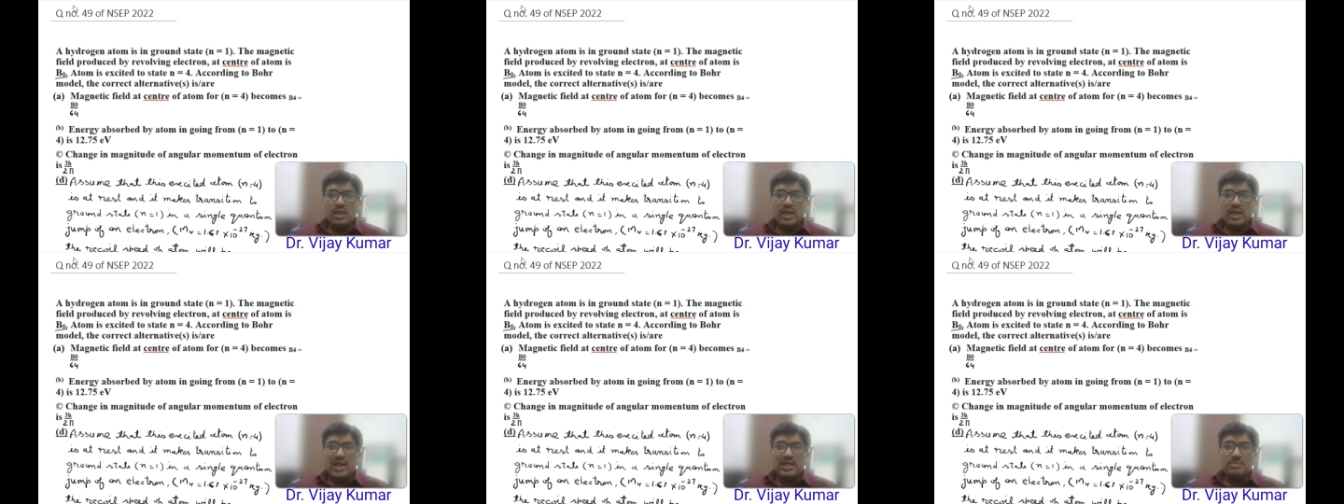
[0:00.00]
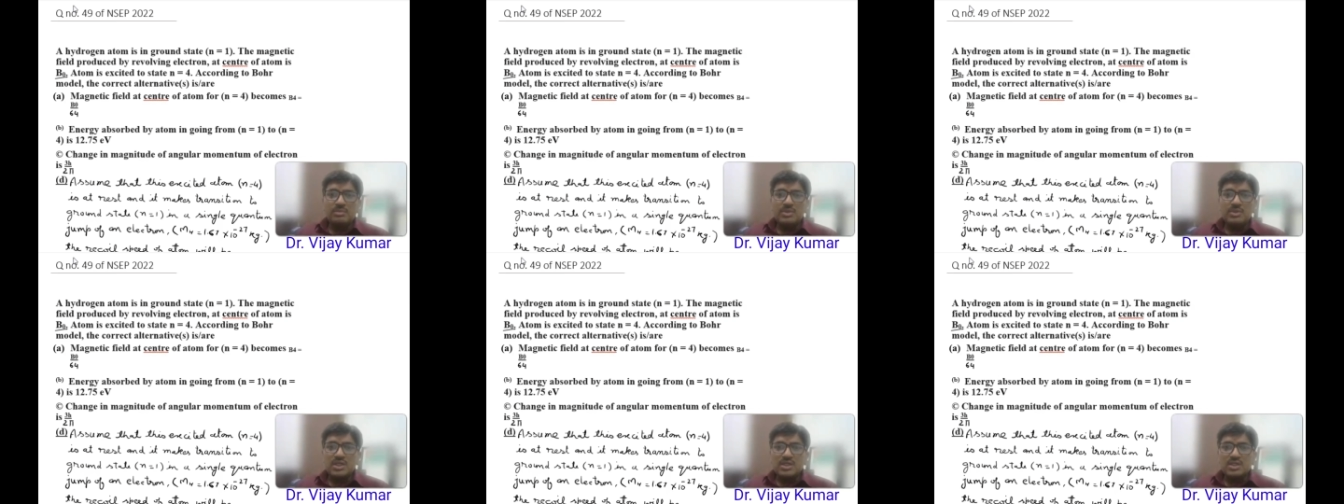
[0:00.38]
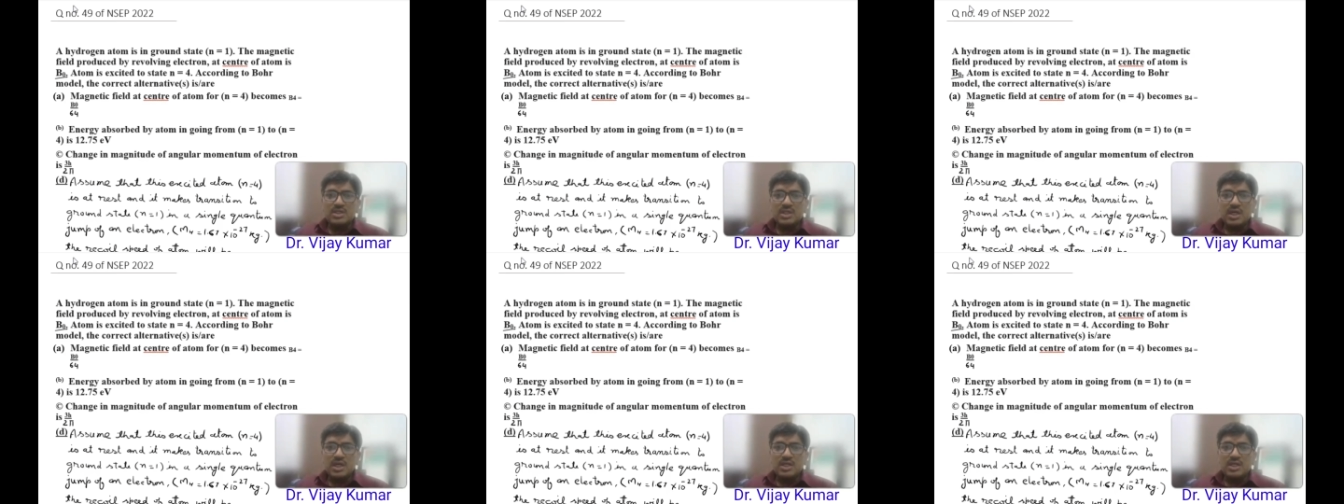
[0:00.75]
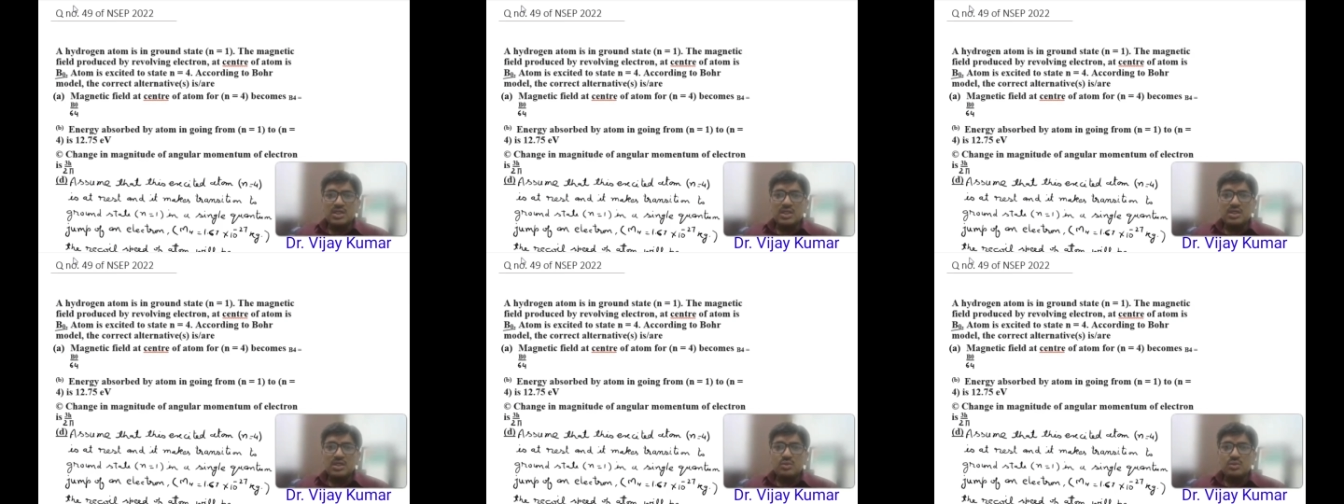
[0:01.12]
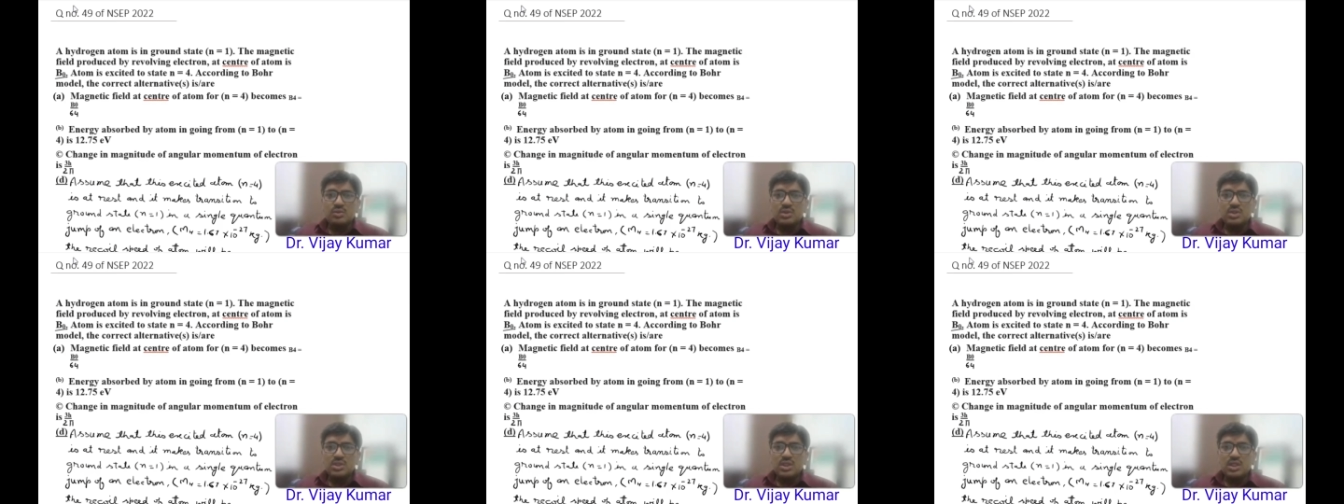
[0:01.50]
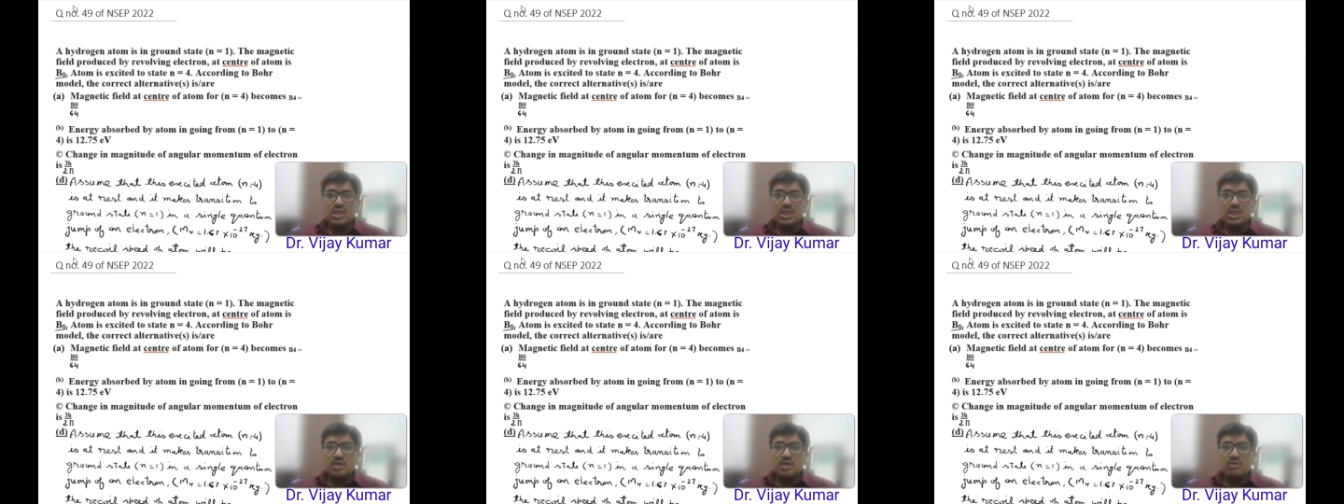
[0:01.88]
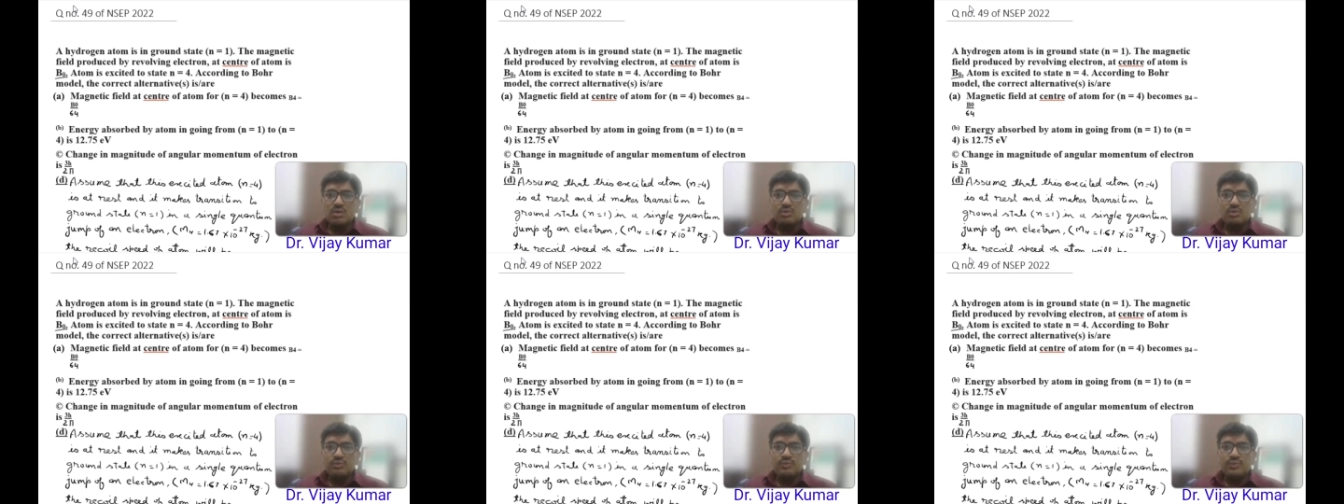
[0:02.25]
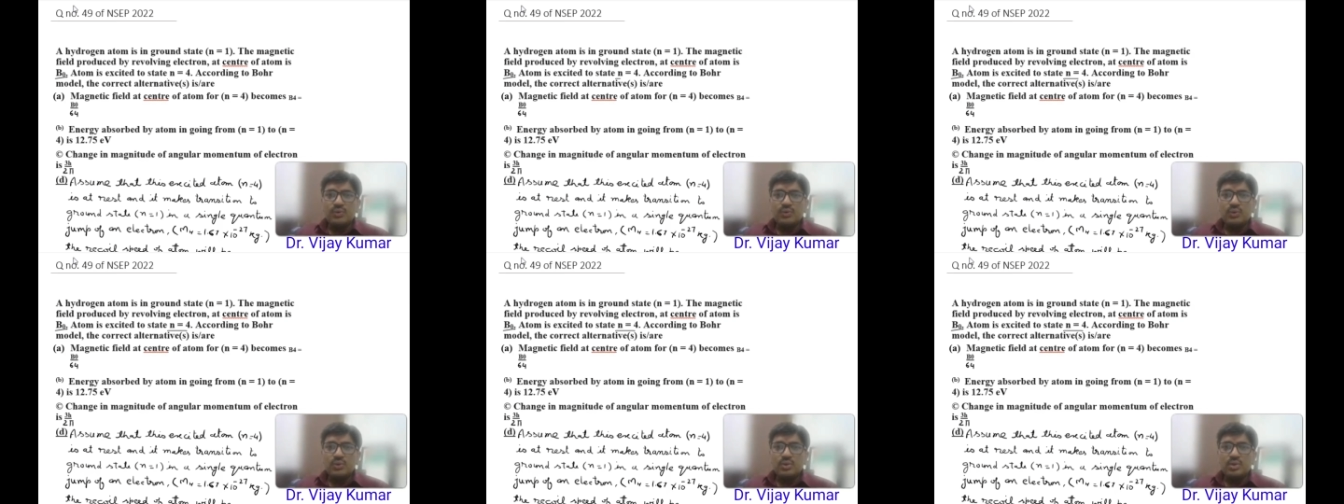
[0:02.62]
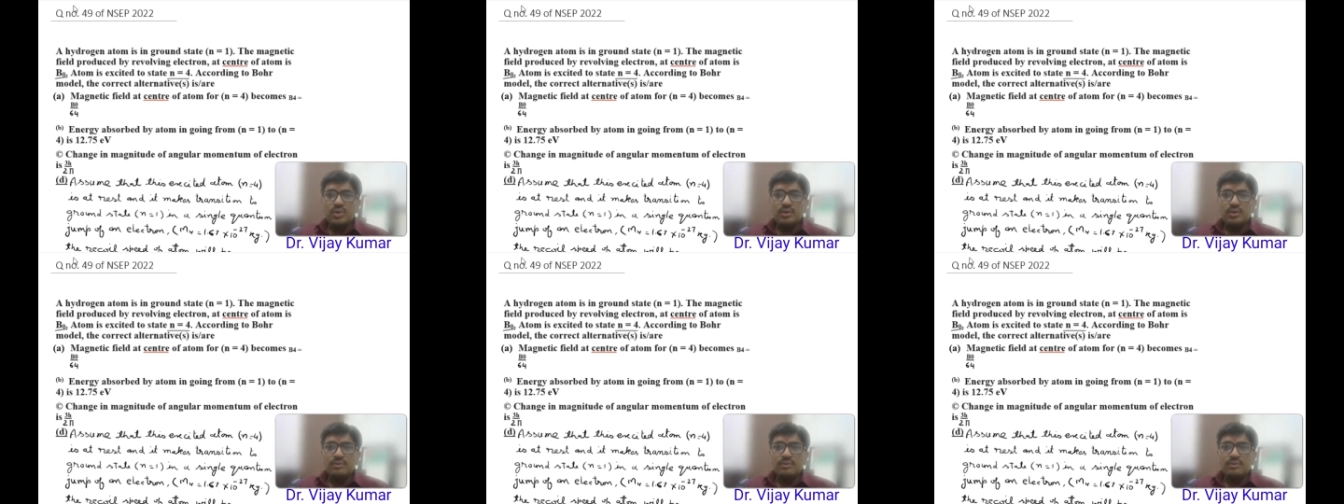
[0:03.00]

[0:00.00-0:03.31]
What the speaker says: Atom is excited to state n equal to 4.